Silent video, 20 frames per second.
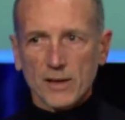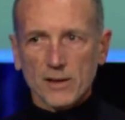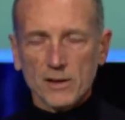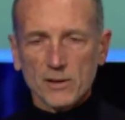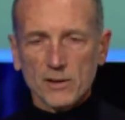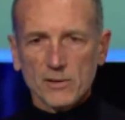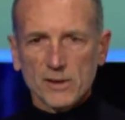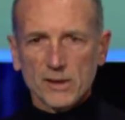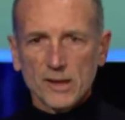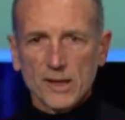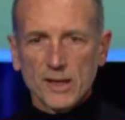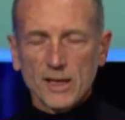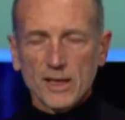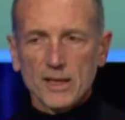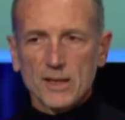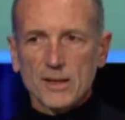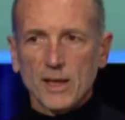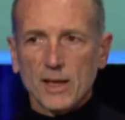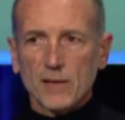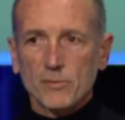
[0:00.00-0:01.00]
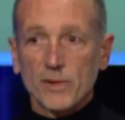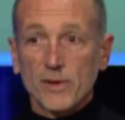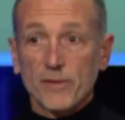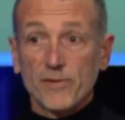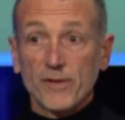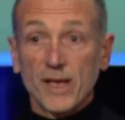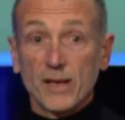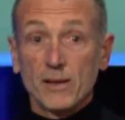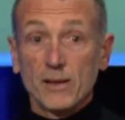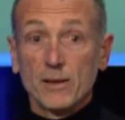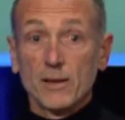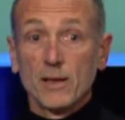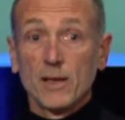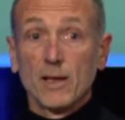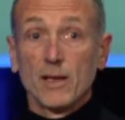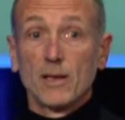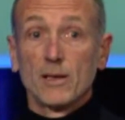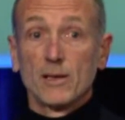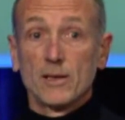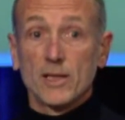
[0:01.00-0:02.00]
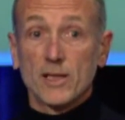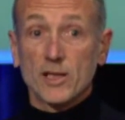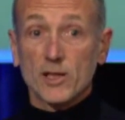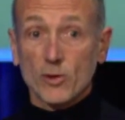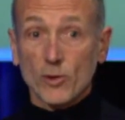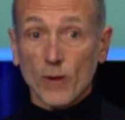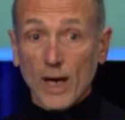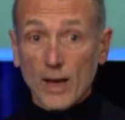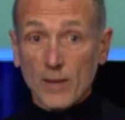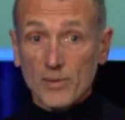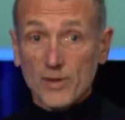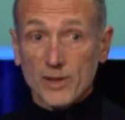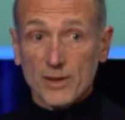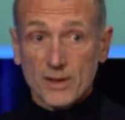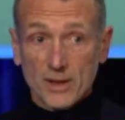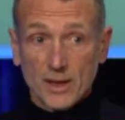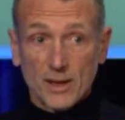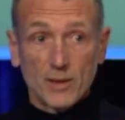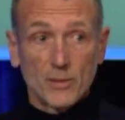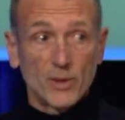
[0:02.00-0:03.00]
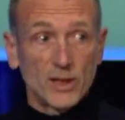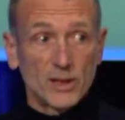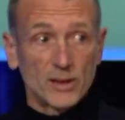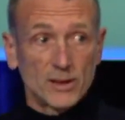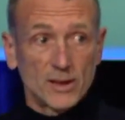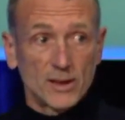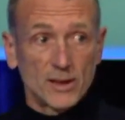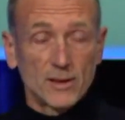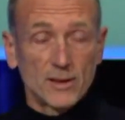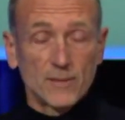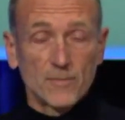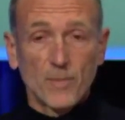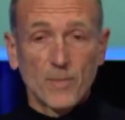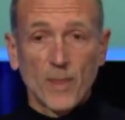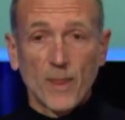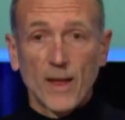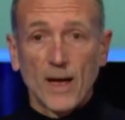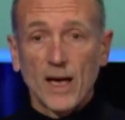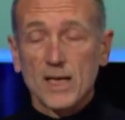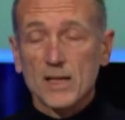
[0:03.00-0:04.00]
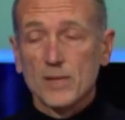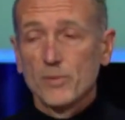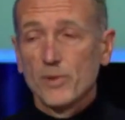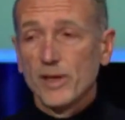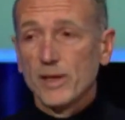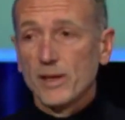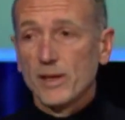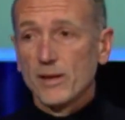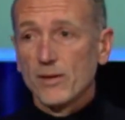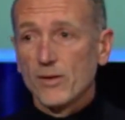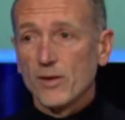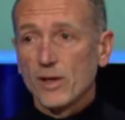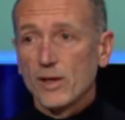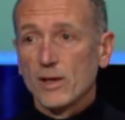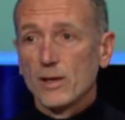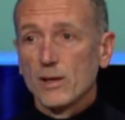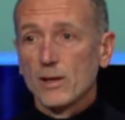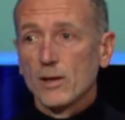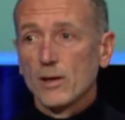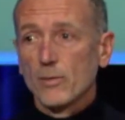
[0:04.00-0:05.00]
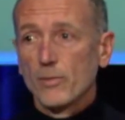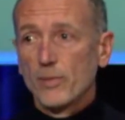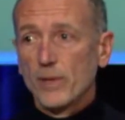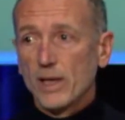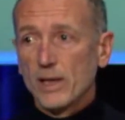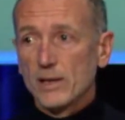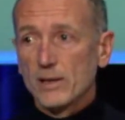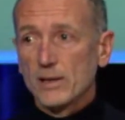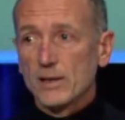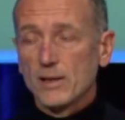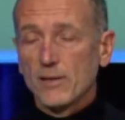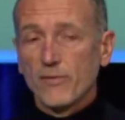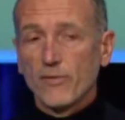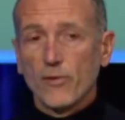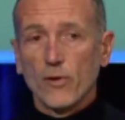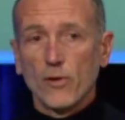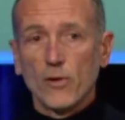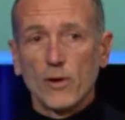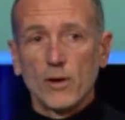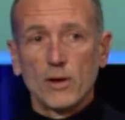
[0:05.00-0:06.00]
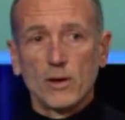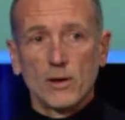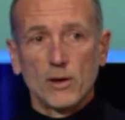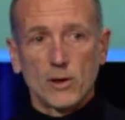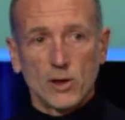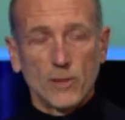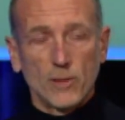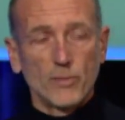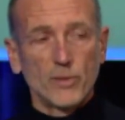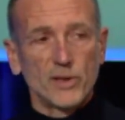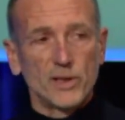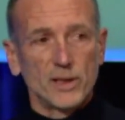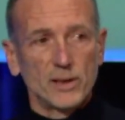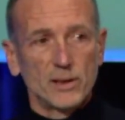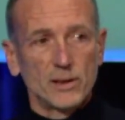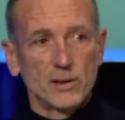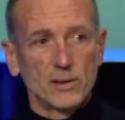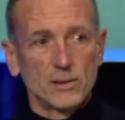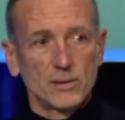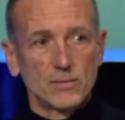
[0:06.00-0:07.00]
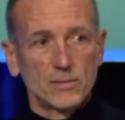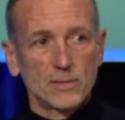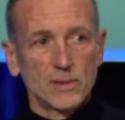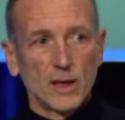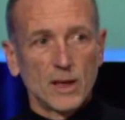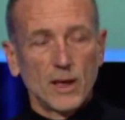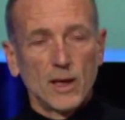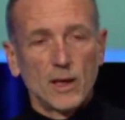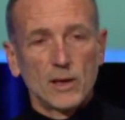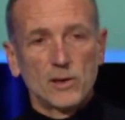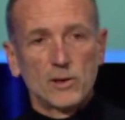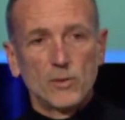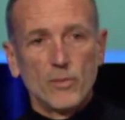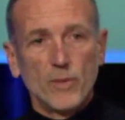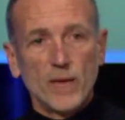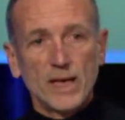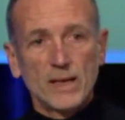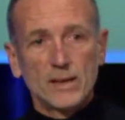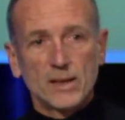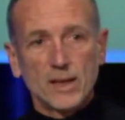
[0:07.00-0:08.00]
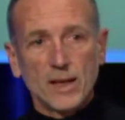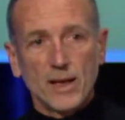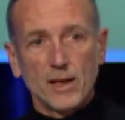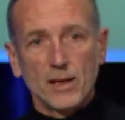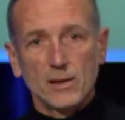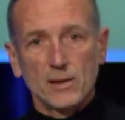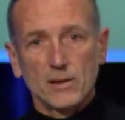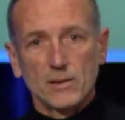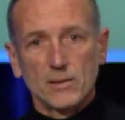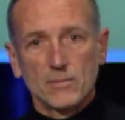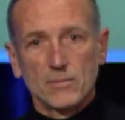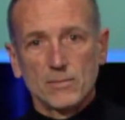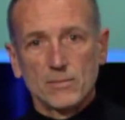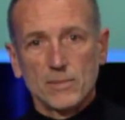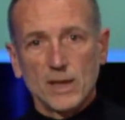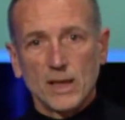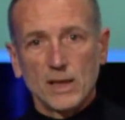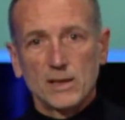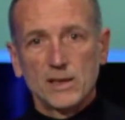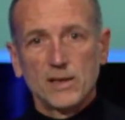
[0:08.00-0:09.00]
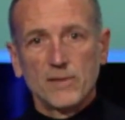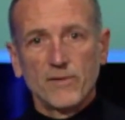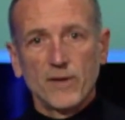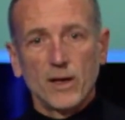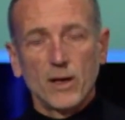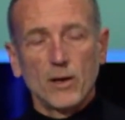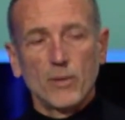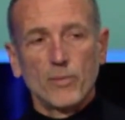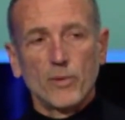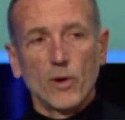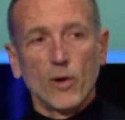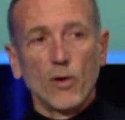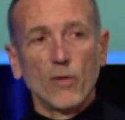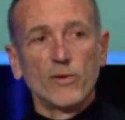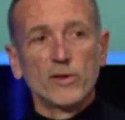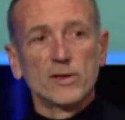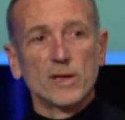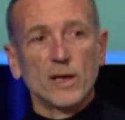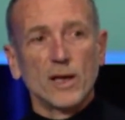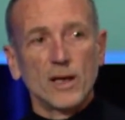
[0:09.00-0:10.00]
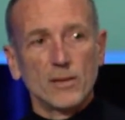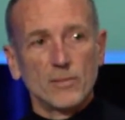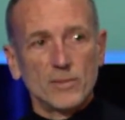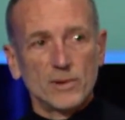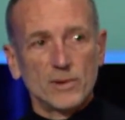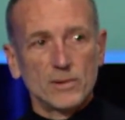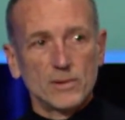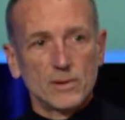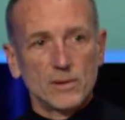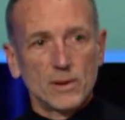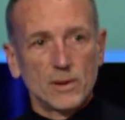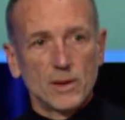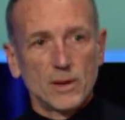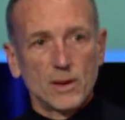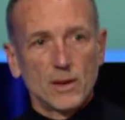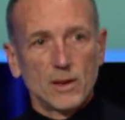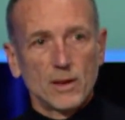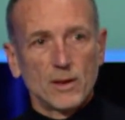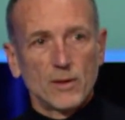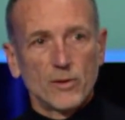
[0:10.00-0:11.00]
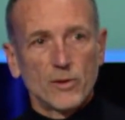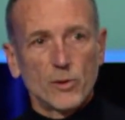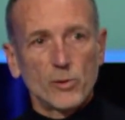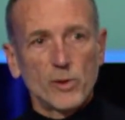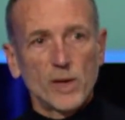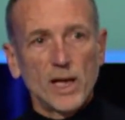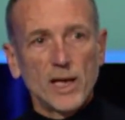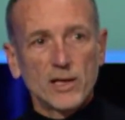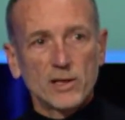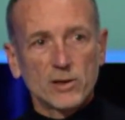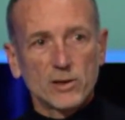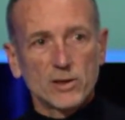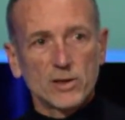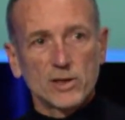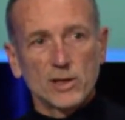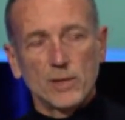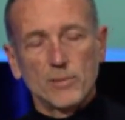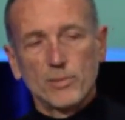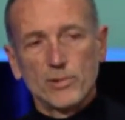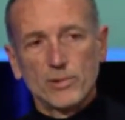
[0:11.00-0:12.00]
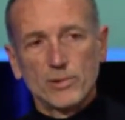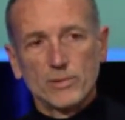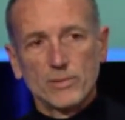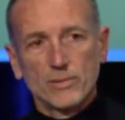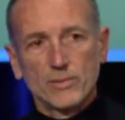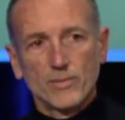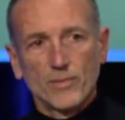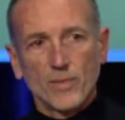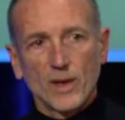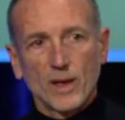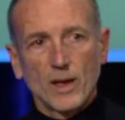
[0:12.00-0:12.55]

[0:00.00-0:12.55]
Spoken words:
The second thing is that we've then described sustainability as being the ability for a company to maintain and develop over time the relationship,